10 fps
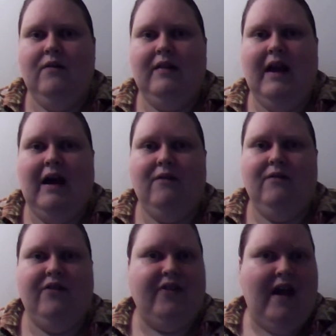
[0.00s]
Now,
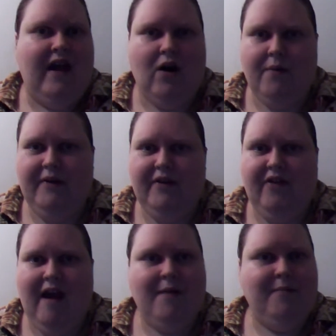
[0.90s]
does that always
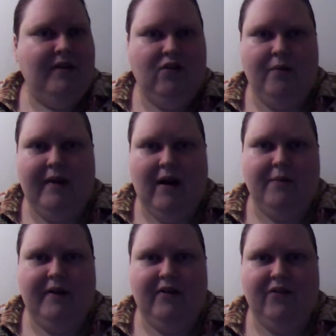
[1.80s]
happen? Do we
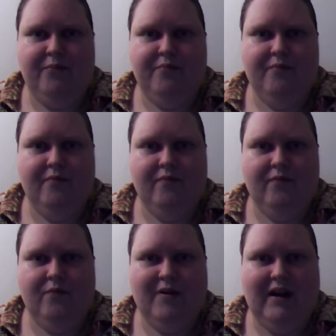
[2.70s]
always
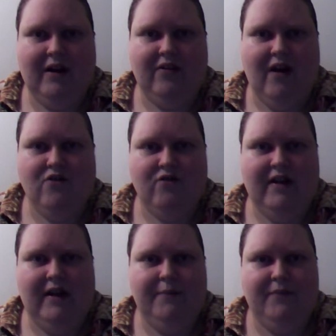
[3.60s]
predict our
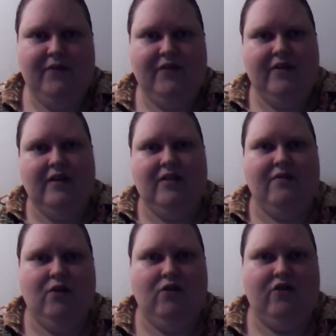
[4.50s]
dreams in the
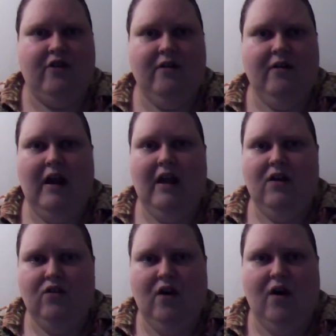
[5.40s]
future?
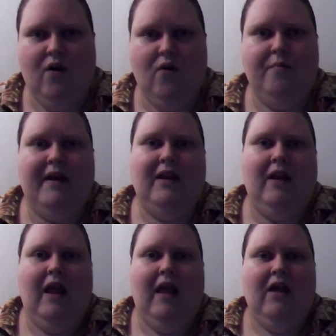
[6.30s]
No, but
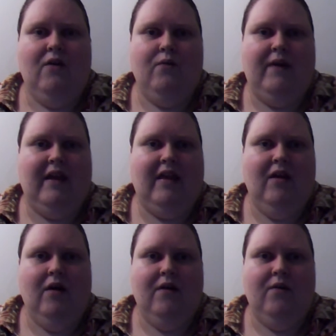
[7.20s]
we
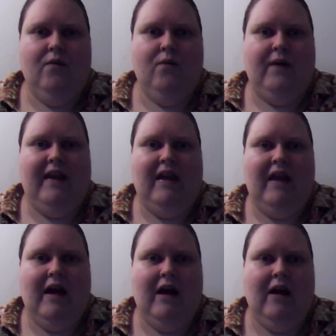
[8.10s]
uh,
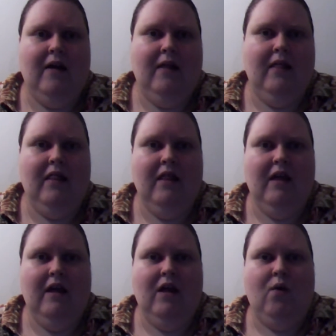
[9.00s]
we uh,
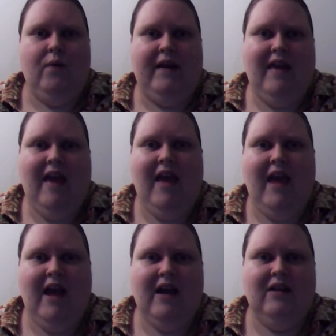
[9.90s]
we
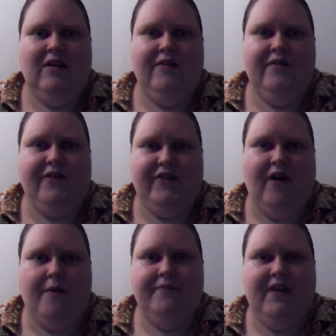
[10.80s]
can
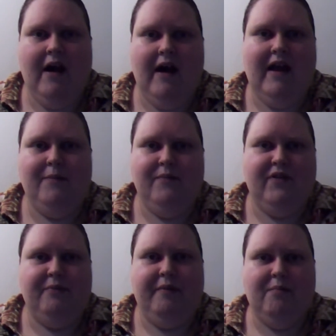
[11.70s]

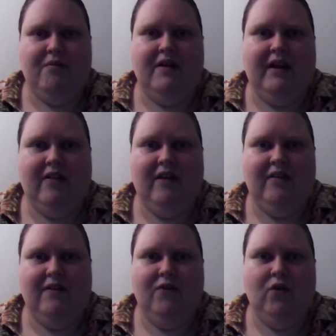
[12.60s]
sometimes be
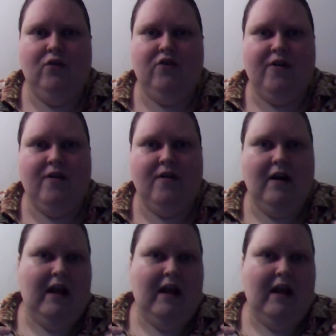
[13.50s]
predicting the future